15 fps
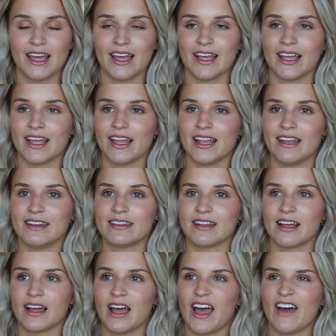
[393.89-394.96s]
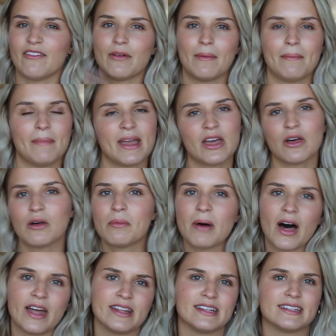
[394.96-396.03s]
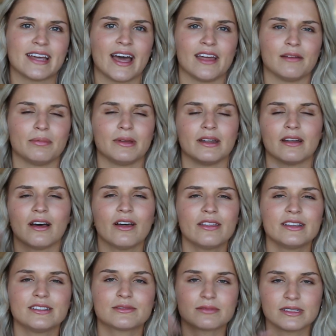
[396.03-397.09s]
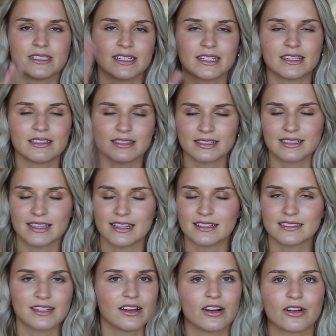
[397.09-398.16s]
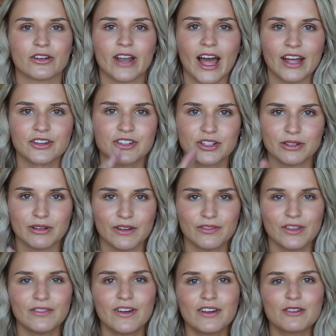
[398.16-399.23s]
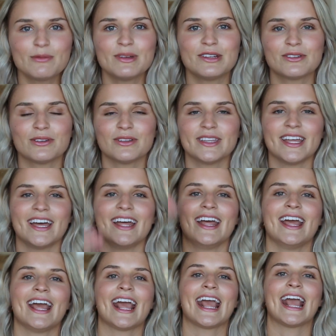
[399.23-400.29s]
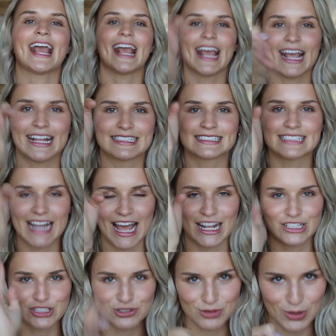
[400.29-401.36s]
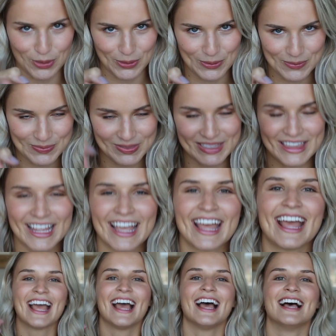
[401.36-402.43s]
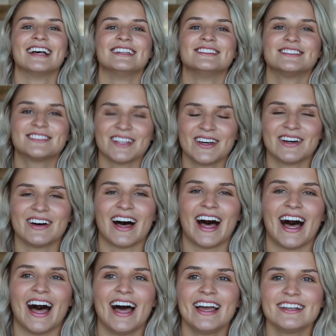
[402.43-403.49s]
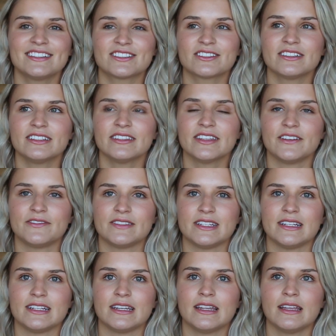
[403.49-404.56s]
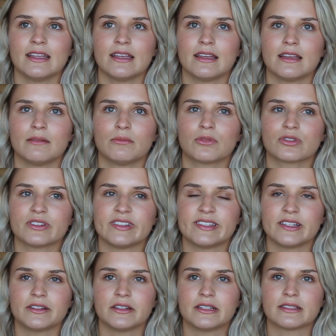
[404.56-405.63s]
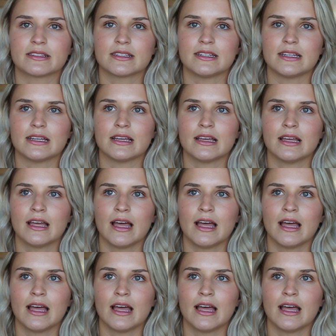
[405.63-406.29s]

and have a male body type and all these ridiculous things that are not true. If you've ever been told that, it's not true. So I started lifting more seriously